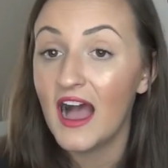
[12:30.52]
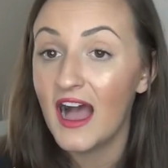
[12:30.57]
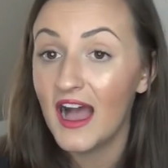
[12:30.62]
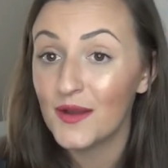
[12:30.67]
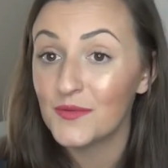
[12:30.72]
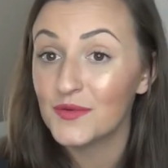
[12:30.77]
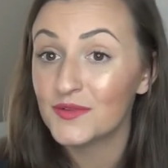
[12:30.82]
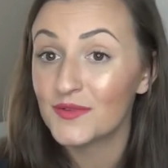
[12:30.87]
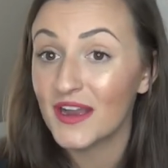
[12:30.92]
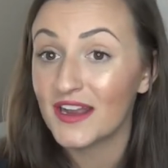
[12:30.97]

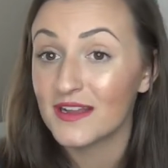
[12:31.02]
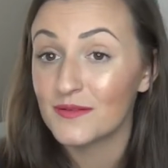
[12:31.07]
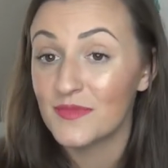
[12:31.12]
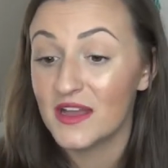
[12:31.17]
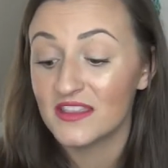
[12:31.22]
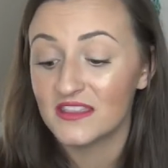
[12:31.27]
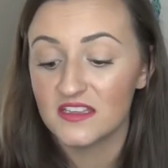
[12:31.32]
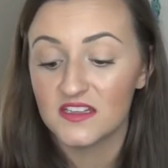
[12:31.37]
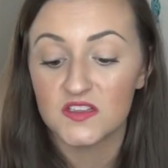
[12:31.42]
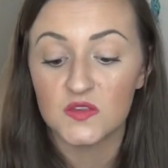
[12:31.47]
I would
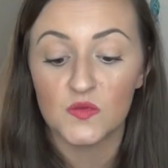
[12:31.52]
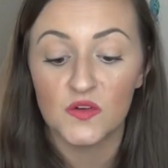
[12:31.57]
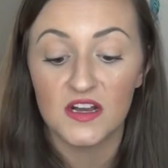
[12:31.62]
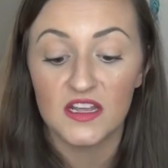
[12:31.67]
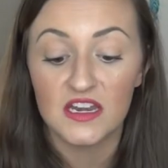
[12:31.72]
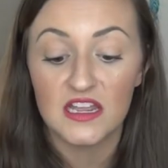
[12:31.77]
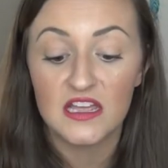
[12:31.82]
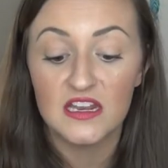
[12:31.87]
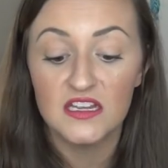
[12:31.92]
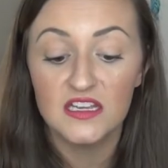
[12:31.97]
recommend this
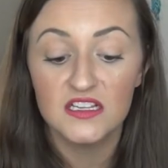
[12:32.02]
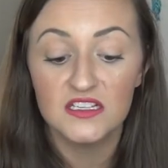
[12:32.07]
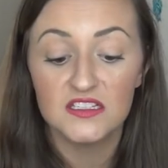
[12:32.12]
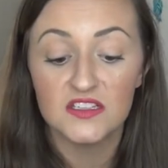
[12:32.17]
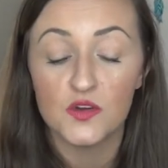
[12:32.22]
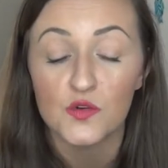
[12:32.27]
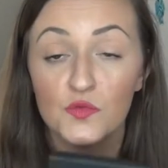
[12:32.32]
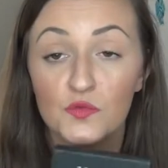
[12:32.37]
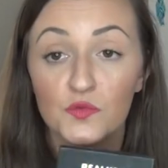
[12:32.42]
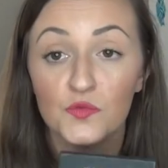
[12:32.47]
one. It
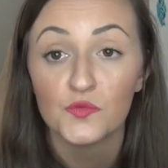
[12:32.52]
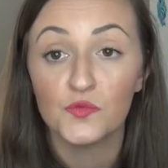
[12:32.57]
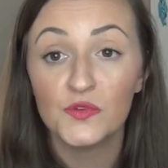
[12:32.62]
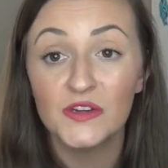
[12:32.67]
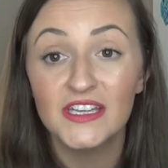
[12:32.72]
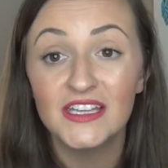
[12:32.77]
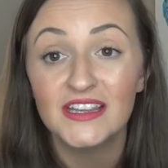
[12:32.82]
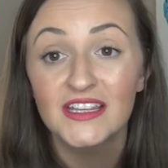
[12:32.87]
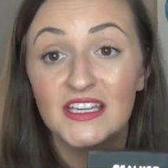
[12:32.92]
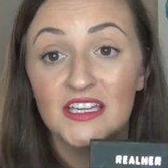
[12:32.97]
is
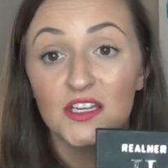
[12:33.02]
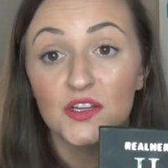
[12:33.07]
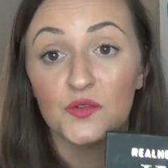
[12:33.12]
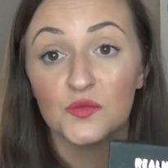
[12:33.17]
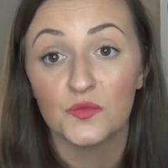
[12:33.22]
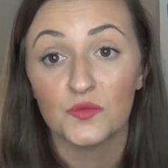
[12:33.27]
really,